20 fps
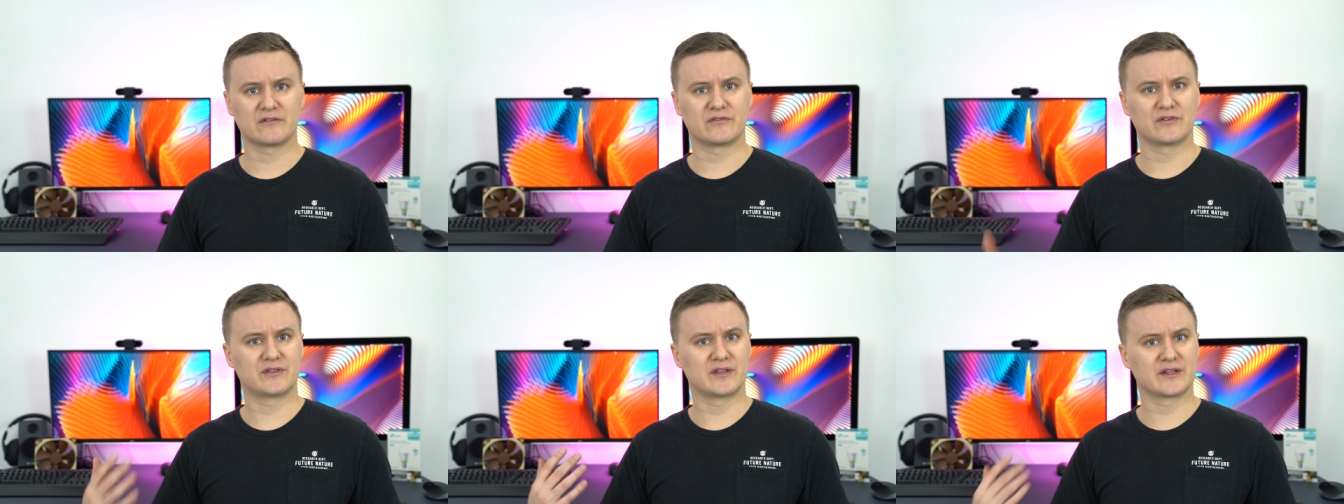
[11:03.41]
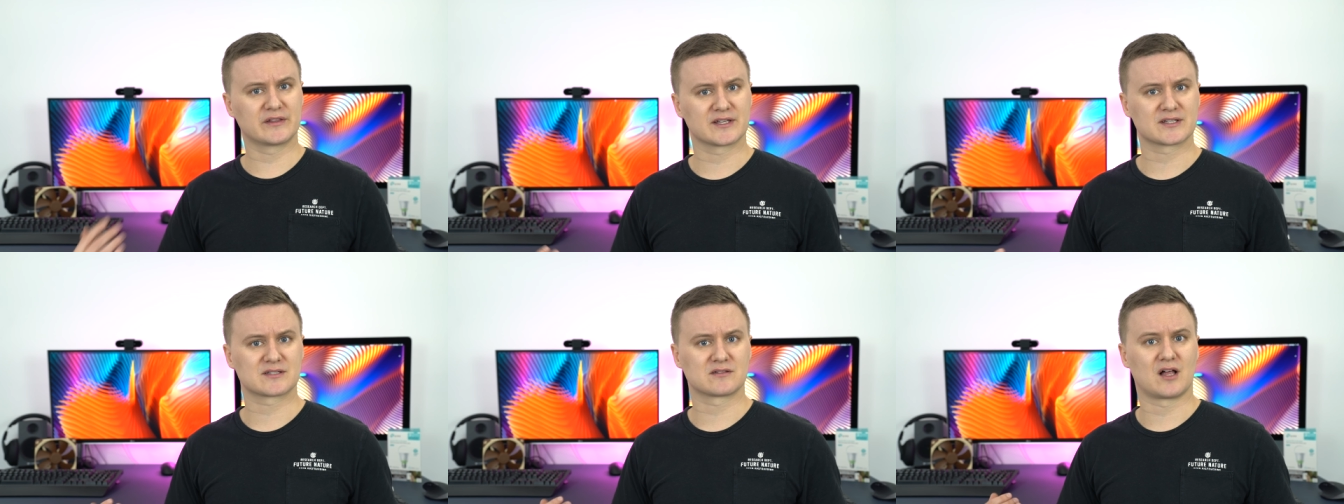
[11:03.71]
If you
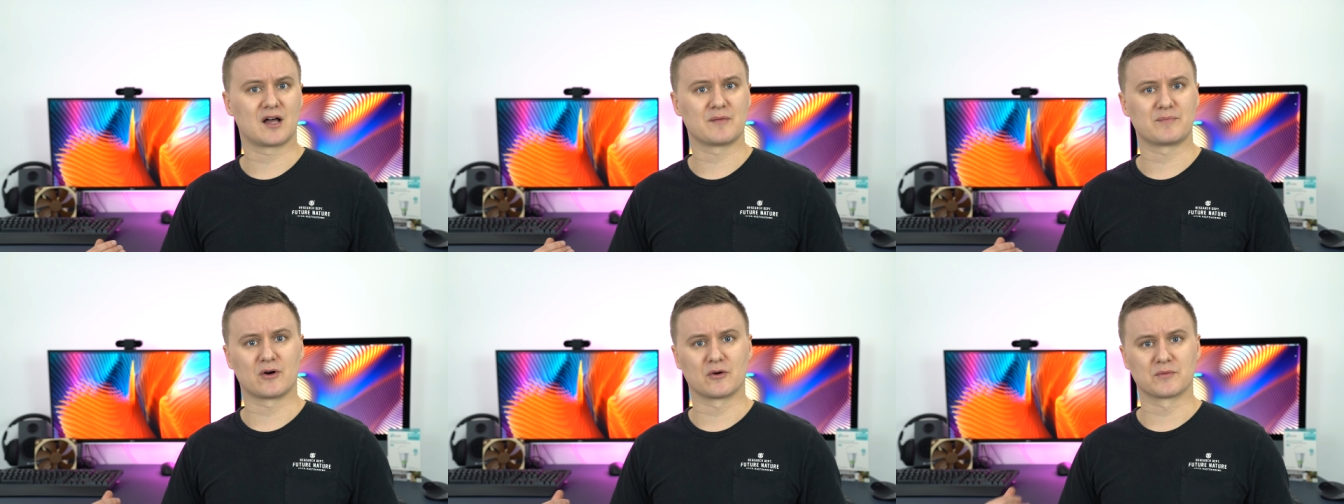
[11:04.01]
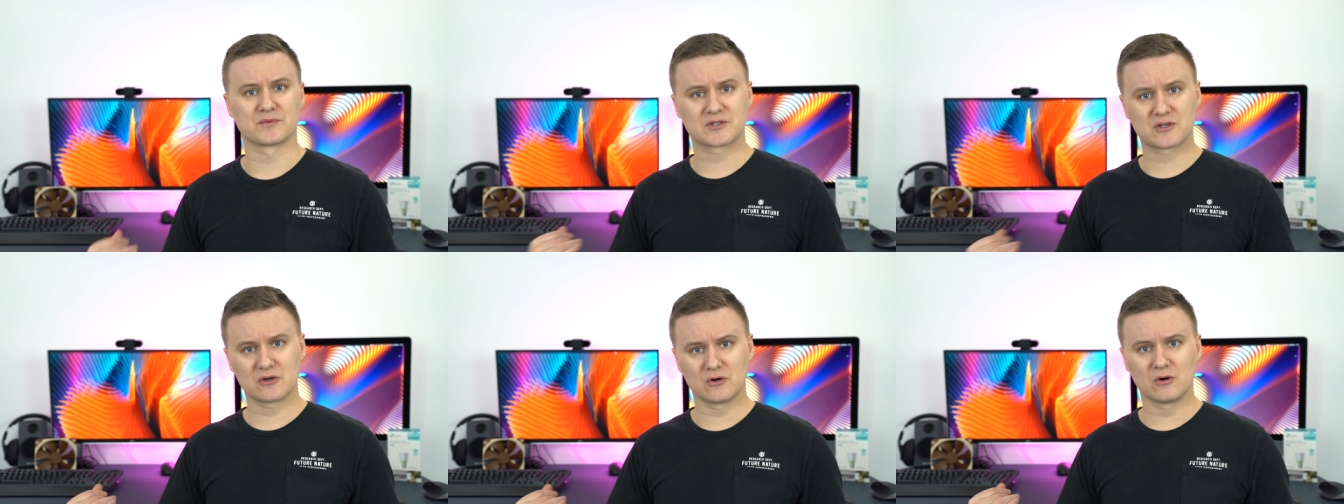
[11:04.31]
think this light
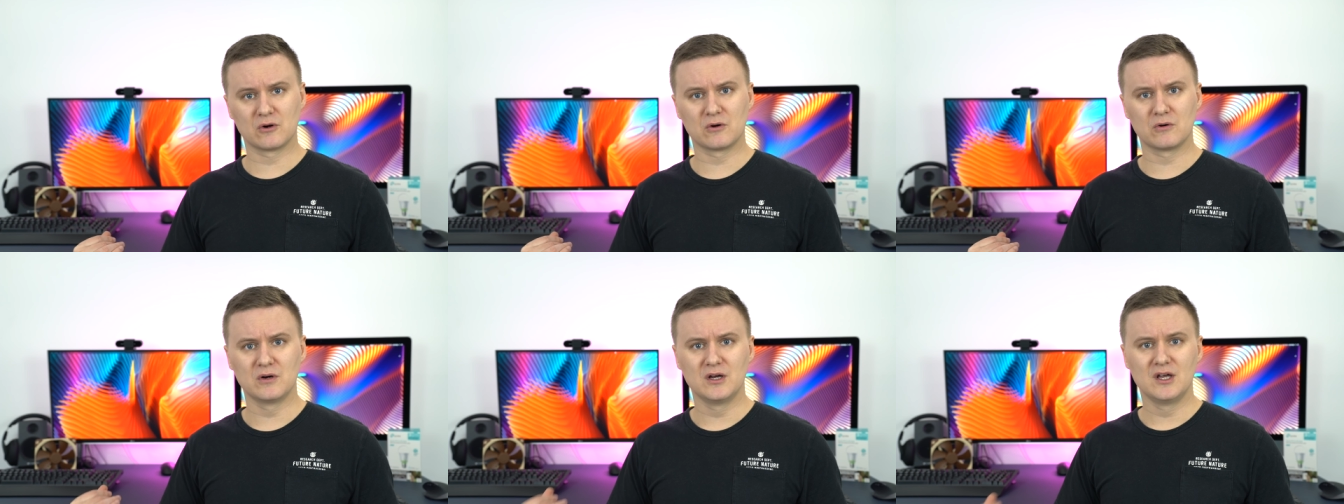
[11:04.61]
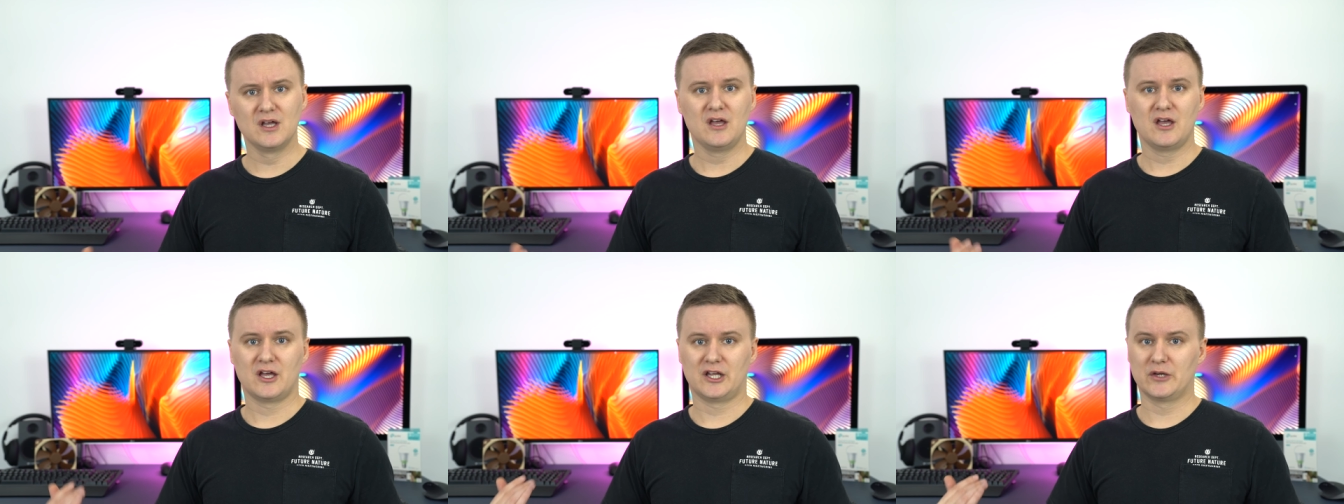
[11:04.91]
bulb's cool
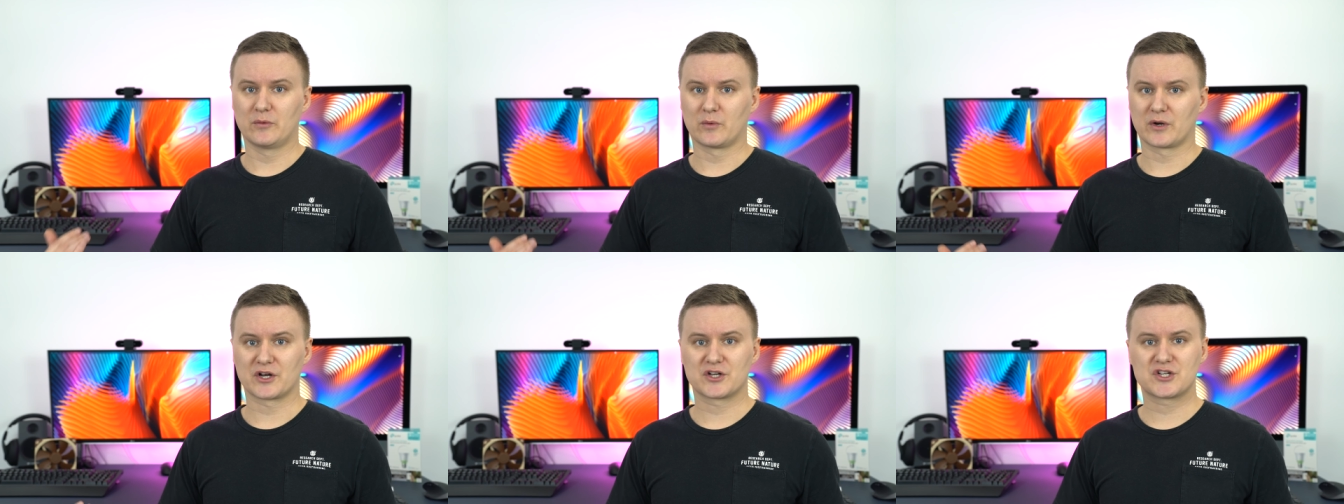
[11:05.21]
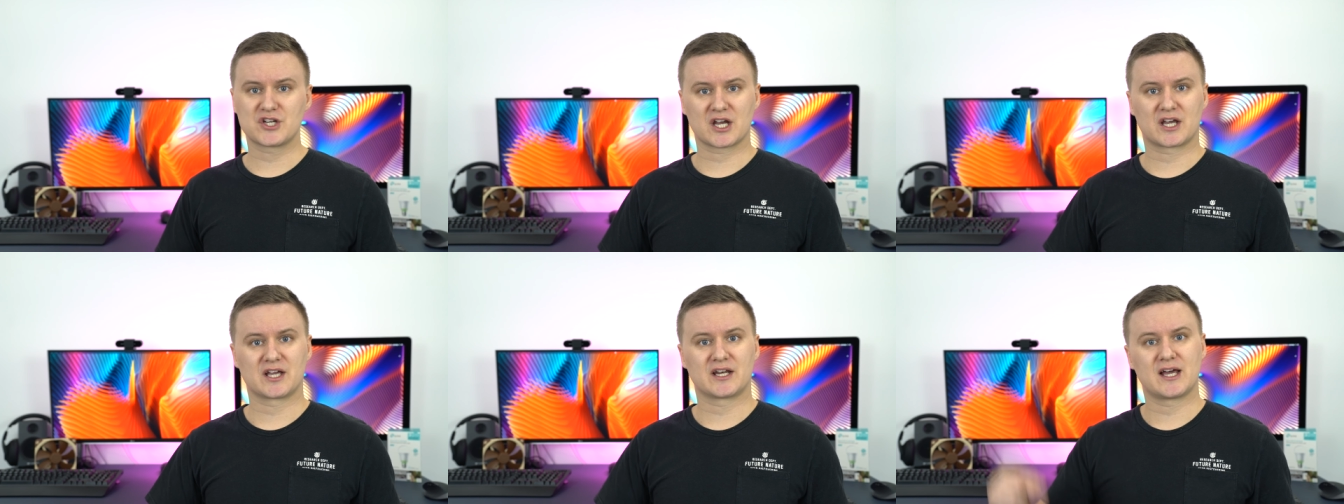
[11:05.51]
and you want
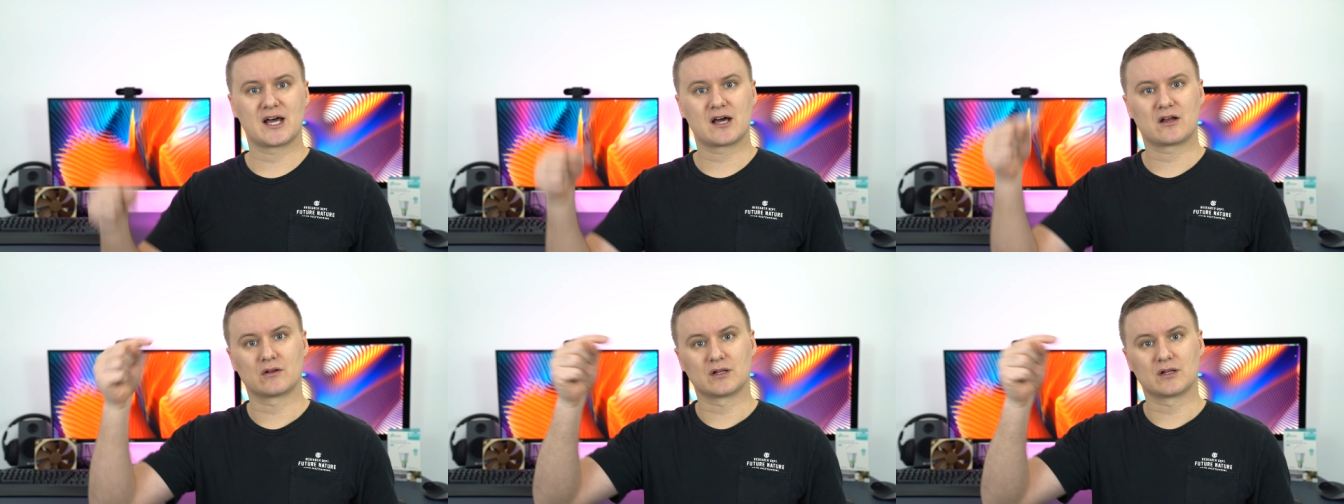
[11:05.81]
to check it out,